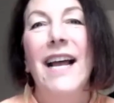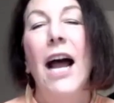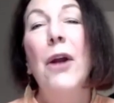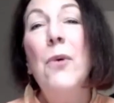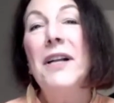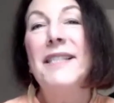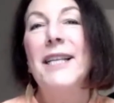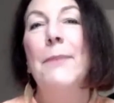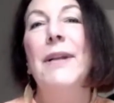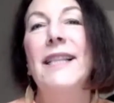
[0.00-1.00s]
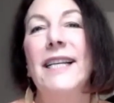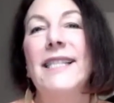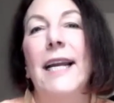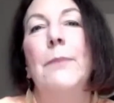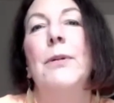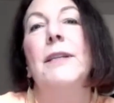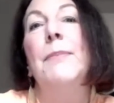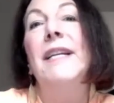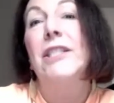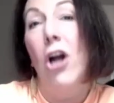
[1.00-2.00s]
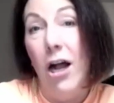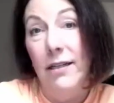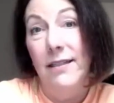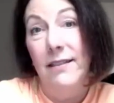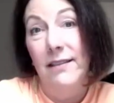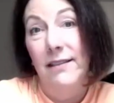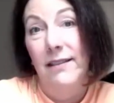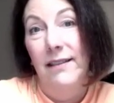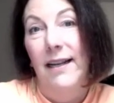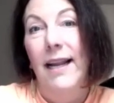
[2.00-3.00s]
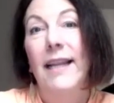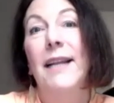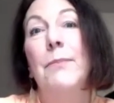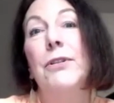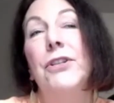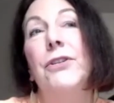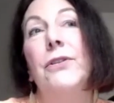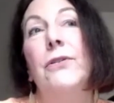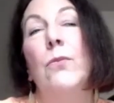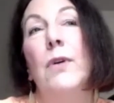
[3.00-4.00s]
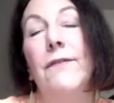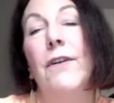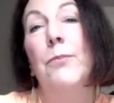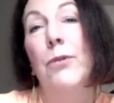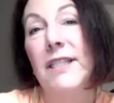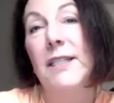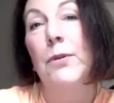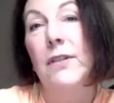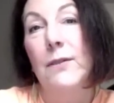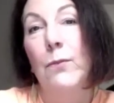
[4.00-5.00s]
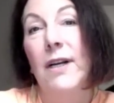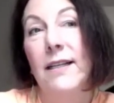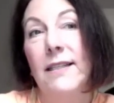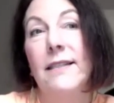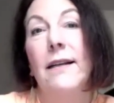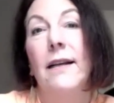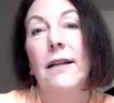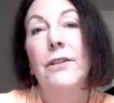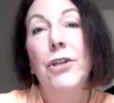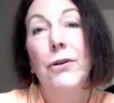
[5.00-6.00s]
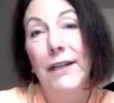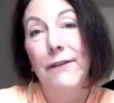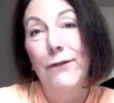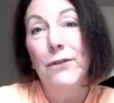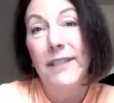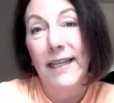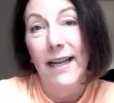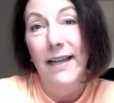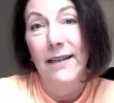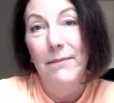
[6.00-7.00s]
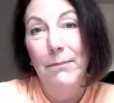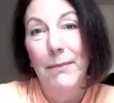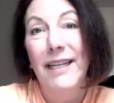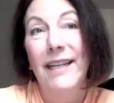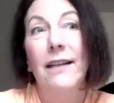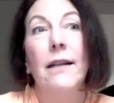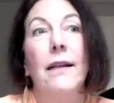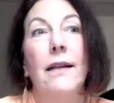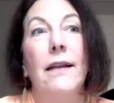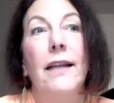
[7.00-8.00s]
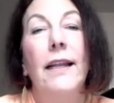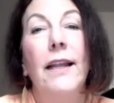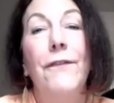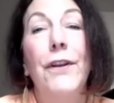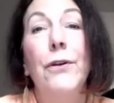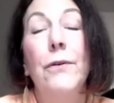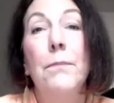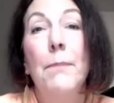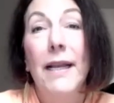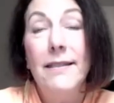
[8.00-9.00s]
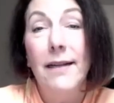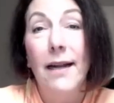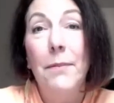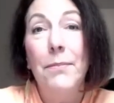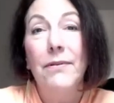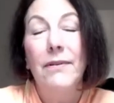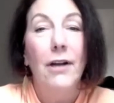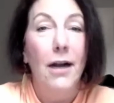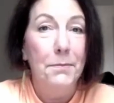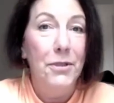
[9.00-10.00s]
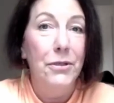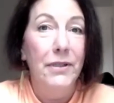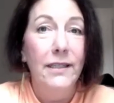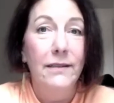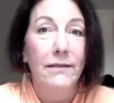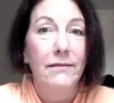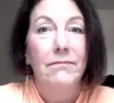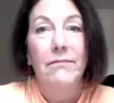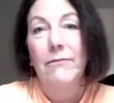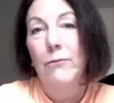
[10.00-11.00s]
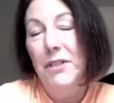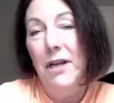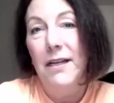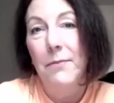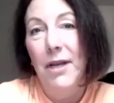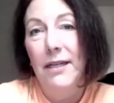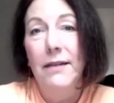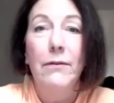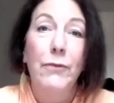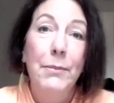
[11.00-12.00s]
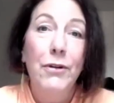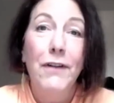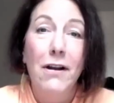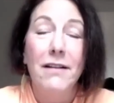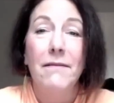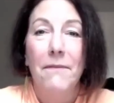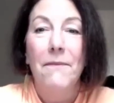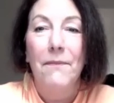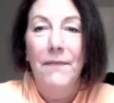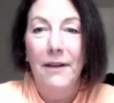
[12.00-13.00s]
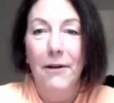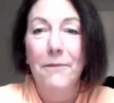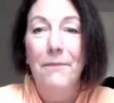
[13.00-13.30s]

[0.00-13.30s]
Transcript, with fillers: good one. I want somebody that's able to be taught and able to, one of our principles was, don't get fooled again, meaning if you messed up, cop to it. We'll talk about it and we move on. Yeah.